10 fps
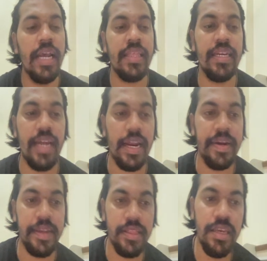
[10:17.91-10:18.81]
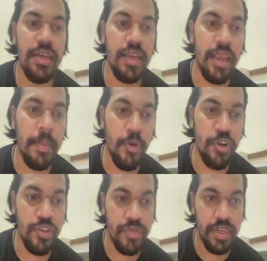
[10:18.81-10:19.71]
and they're targeting the
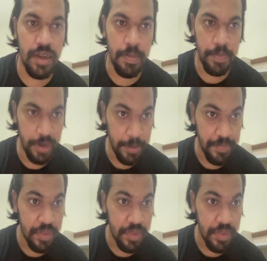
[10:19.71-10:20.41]
employees of that company.